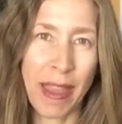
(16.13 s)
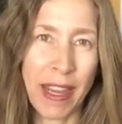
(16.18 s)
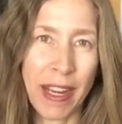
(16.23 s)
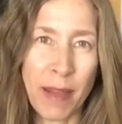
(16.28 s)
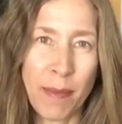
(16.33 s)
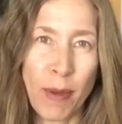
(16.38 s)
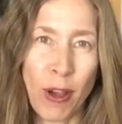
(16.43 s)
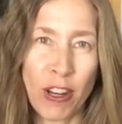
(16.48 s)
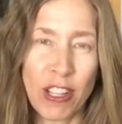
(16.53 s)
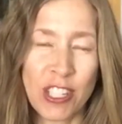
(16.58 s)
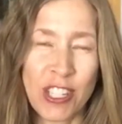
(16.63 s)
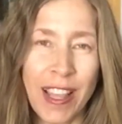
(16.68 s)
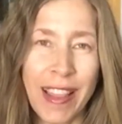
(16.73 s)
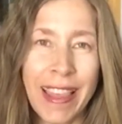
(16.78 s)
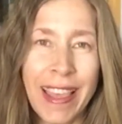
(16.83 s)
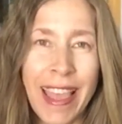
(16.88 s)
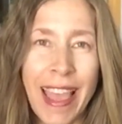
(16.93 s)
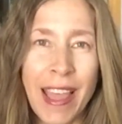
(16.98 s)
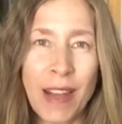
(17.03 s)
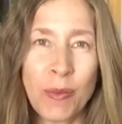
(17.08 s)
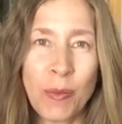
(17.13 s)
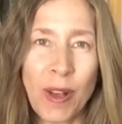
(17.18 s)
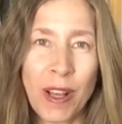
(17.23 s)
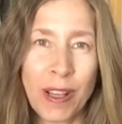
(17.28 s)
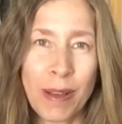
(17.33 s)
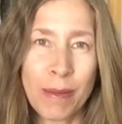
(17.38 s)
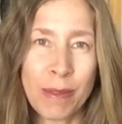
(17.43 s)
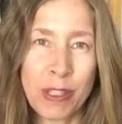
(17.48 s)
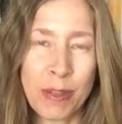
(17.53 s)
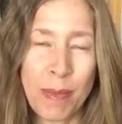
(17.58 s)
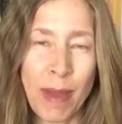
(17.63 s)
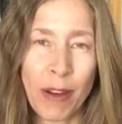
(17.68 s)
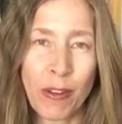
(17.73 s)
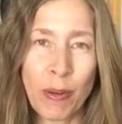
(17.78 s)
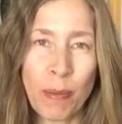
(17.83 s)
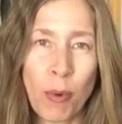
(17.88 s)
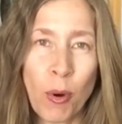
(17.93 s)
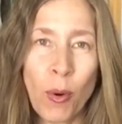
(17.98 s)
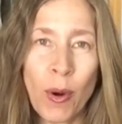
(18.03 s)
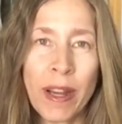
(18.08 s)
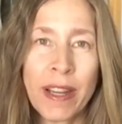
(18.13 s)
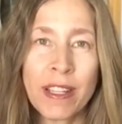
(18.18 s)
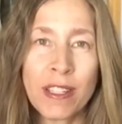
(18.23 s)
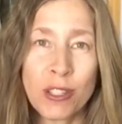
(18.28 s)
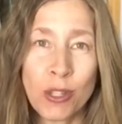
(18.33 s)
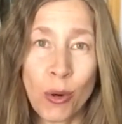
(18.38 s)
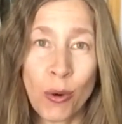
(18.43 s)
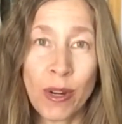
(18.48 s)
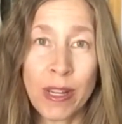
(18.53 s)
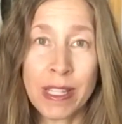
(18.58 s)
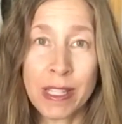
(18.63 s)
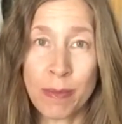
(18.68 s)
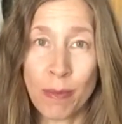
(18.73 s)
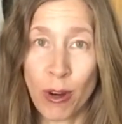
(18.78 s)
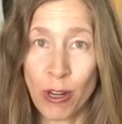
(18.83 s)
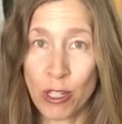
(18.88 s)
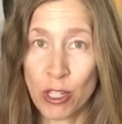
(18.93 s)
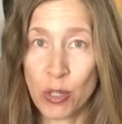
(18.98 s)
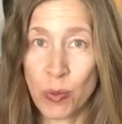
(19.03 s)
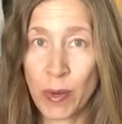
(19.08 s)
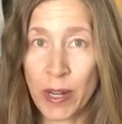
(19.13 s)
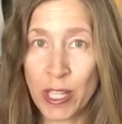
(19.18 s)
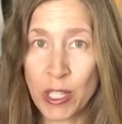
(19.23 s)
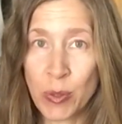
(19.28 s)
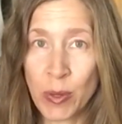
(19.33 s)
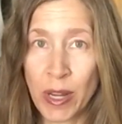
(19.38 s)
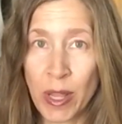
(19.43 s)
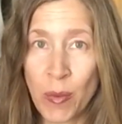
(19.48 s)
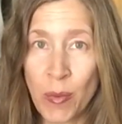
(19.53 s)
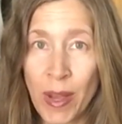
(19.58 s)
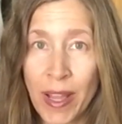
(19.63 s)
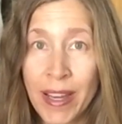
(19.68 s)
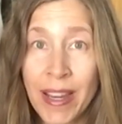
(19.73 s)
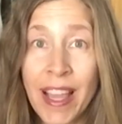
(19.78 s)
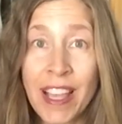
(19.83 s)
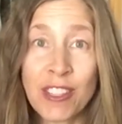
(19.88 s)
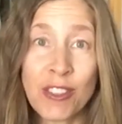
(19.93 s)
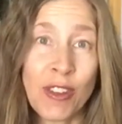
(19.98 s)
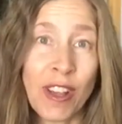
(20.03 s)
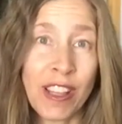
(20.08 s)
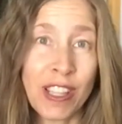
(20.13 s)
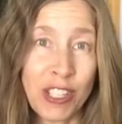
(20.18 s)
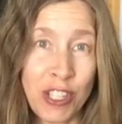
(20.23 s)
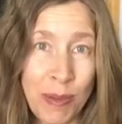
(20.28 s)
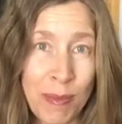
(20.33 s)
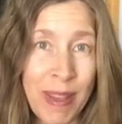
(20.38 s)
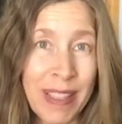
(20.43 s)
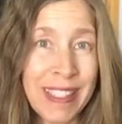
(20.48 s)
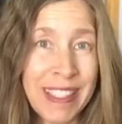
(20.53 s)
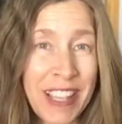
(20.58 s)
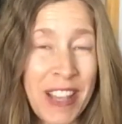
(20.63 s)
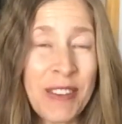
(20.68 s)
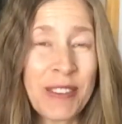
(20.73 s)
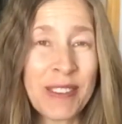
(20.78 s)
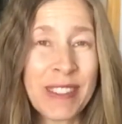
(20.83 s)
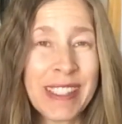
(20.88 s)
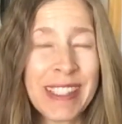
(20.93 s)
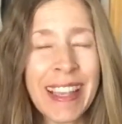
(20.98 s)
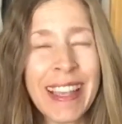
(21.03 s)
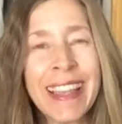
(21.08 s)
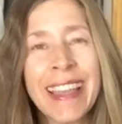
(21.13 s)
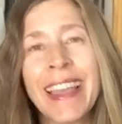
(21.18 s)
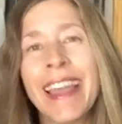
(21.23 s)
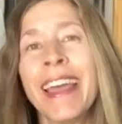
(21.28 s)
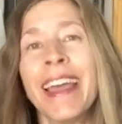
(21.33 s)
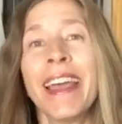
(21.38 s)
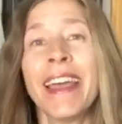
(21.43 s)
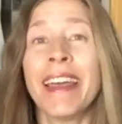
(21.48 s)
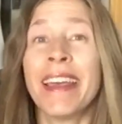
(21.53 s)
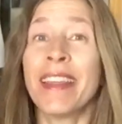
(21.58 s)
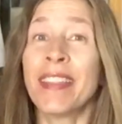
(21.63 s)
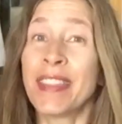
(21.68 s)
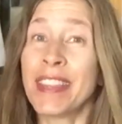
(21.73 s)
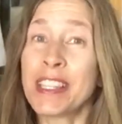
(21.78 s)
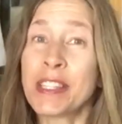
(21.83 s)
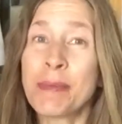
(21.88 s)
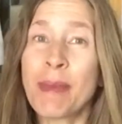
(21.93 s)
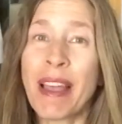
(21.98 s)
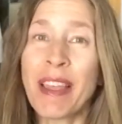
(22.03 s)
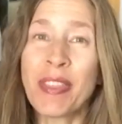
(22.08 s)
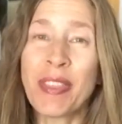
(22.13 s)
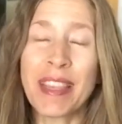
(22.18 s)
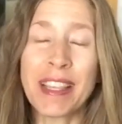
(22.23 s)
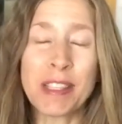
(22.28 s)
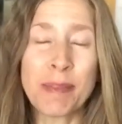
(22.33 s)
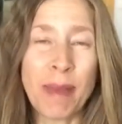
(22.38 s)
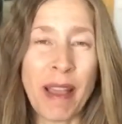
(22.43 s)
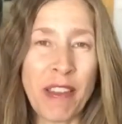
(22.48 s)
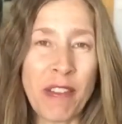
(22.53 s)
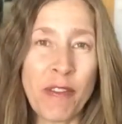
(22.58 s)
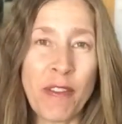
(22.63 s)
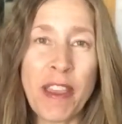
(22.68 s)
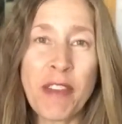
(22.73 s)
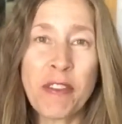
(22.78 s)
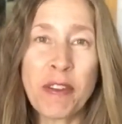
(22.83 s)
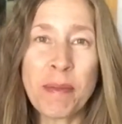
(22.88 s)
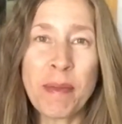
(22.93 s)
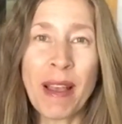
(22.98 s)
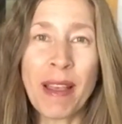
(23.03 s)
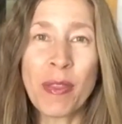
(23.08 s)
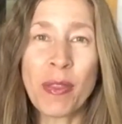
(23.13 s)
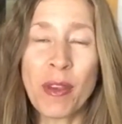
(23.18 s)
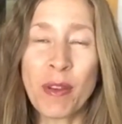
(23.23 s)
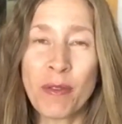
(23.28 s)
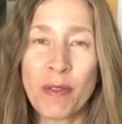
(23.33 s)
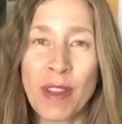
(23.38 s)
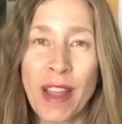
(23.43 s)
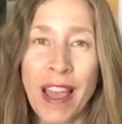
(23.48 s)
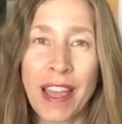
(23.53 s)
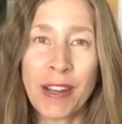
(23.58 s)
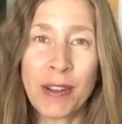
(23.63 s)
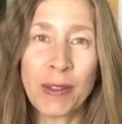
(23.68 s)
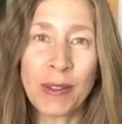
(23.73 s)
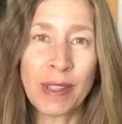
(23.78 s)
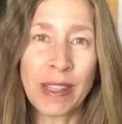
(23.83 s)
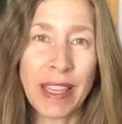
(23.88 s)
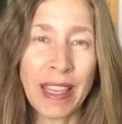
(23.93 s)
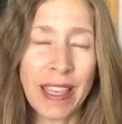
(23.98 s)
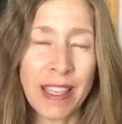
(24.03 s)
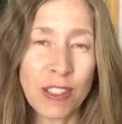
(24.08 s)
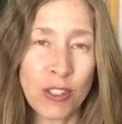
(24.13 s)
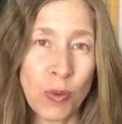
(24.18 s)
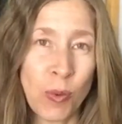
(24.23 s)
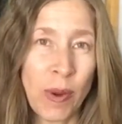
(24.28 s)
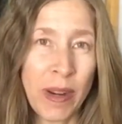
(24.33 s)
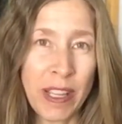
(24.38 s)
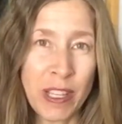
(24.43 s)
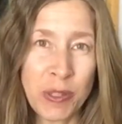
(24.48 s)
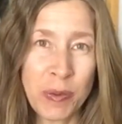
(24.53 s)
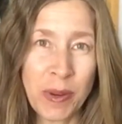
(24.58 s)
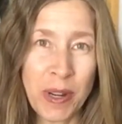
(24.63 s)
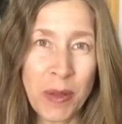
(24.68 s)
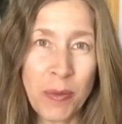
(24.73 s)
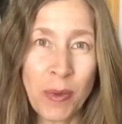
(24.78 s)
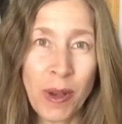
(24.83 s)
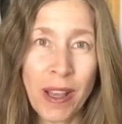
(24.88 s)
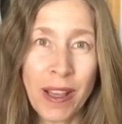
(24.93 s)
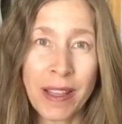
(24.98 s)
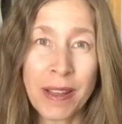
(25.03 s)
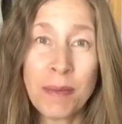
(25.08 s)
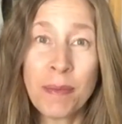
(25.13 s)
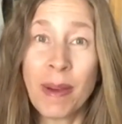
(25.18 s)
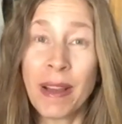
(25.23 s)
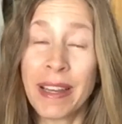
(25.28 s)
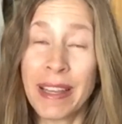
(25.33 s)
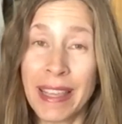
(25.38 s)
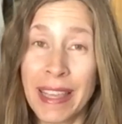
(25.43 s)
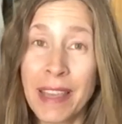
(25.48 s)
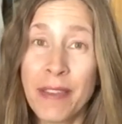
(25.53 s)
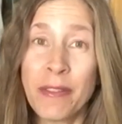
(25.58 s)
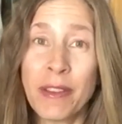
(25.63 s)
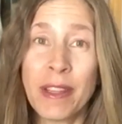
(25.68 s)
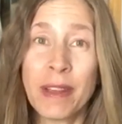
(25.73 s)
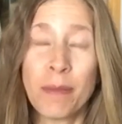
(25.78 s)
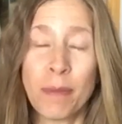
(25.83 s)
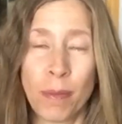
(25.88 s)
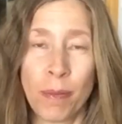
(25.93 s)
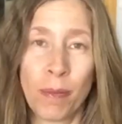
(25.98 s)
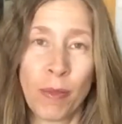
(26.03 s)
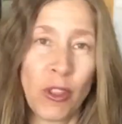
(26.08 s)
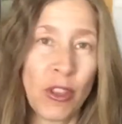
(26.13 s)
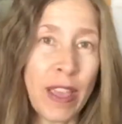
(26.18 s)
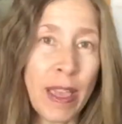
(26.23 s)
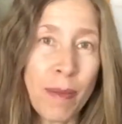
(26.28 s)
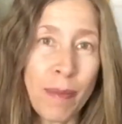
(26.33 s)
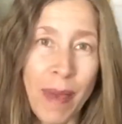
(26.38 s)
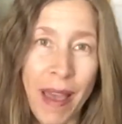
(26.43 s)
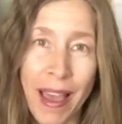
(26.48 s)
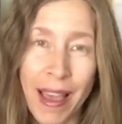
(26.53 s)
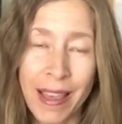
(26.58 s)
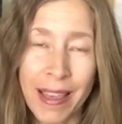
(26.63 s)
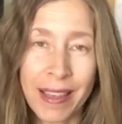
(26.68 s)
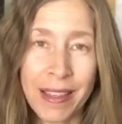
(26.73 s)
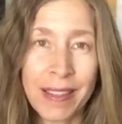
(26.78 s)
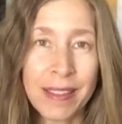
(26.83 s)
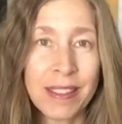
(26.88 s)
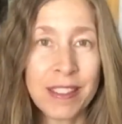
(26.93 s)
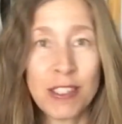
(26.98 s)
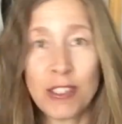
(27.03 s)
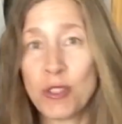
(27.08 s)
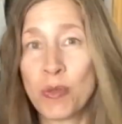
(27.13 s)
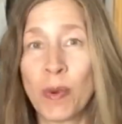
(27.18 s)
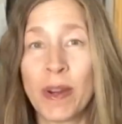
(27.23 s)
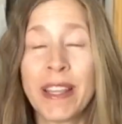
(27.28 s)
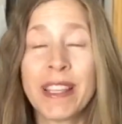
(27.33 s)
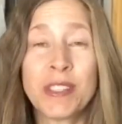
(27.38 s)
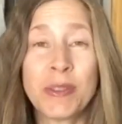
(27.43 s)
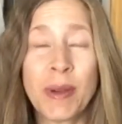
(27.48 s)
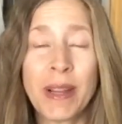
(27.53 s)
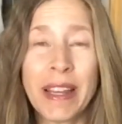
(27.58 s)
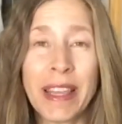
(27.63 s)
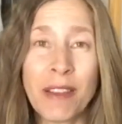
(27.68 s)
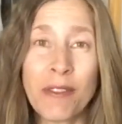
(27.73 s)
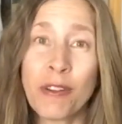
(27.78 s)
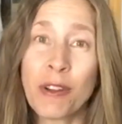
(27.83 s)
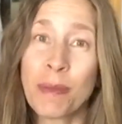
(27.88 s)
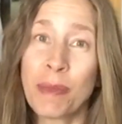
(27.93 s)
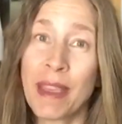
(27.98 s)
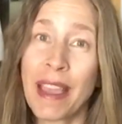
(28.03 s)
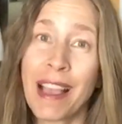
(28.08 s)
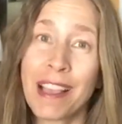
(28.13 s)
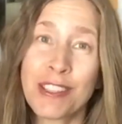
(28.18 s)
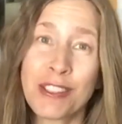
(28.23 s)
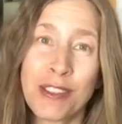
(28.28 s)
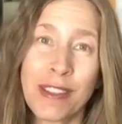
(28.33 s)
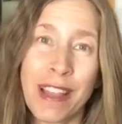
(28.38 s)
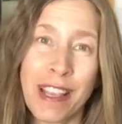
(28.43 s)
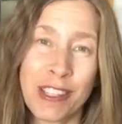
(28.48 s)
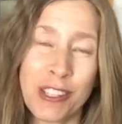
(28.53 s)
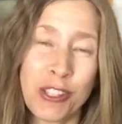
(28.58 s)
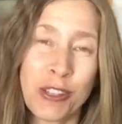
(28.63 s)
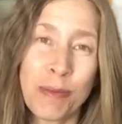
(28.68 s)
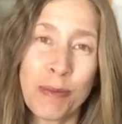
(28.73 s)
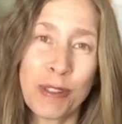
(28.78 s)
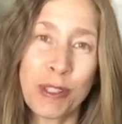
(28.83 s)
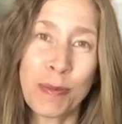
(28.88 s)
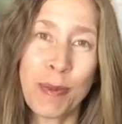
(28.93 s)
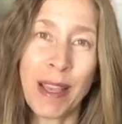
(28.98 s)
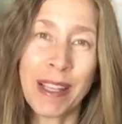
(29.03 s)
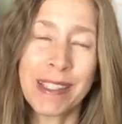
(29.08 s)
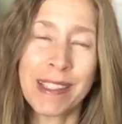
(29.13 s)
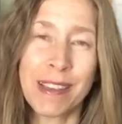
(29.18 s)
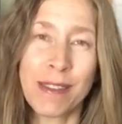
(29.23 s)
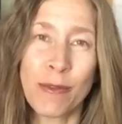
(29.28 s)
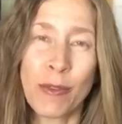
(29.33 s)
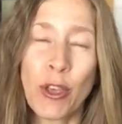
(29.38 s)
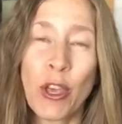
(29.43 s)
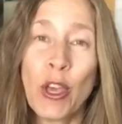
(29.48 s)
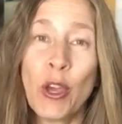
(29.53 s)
Botticelli and welcome to my report, Taurus March 2021 Astrology Must Knows. This month is my favorite month of not only 2021, but even looking back to 2020 from the astrological perspective.